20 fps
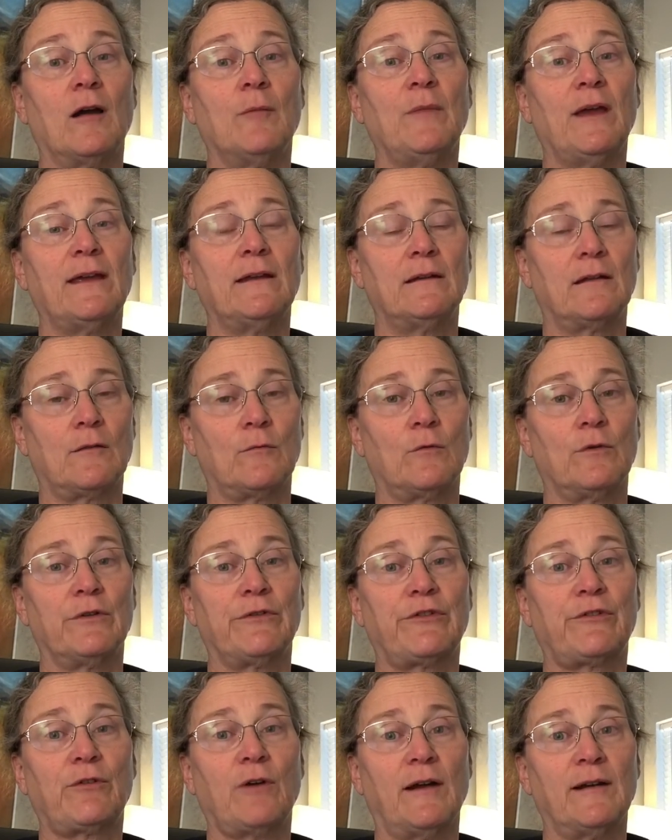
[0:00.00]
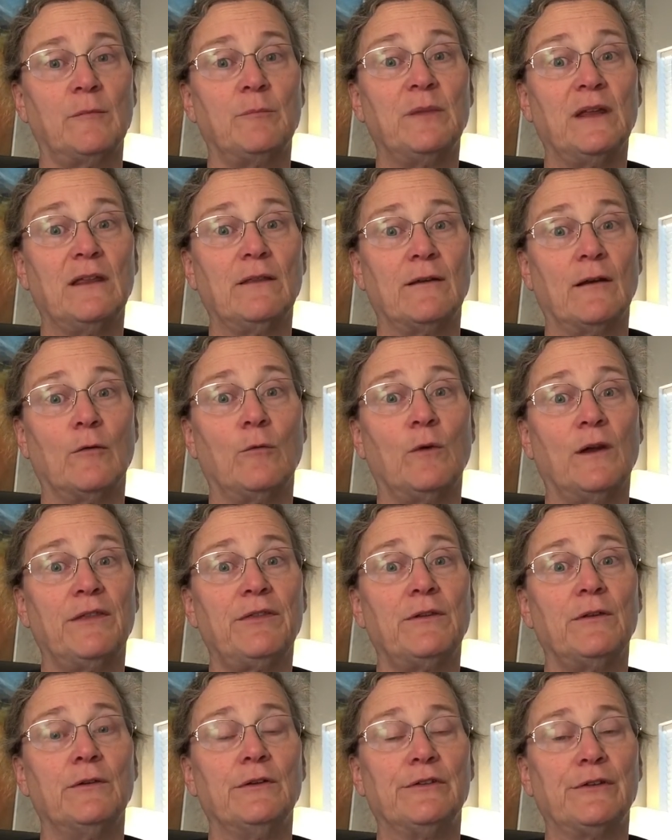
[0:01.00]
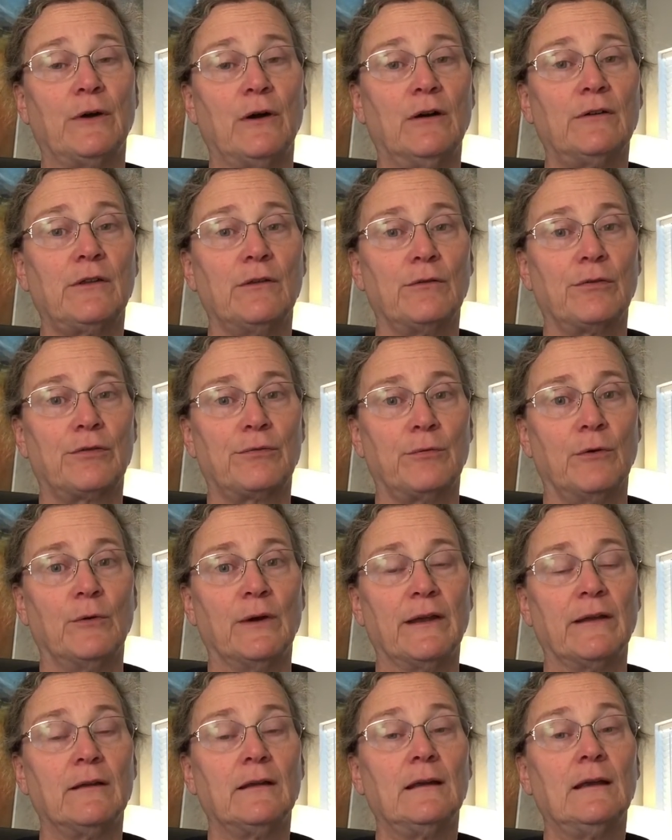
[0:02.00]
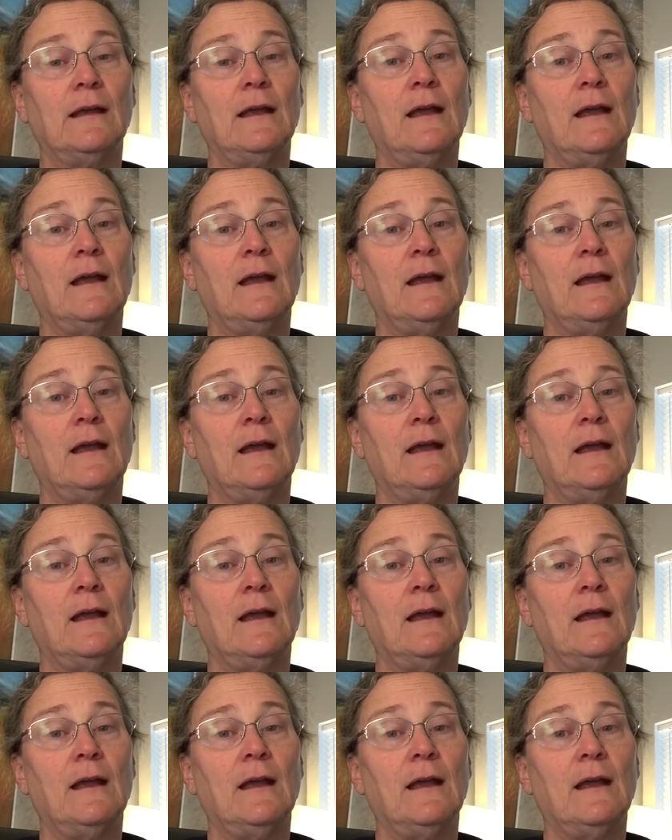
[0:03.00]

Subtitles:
I may, in other words, try to be there with you to talk you through it.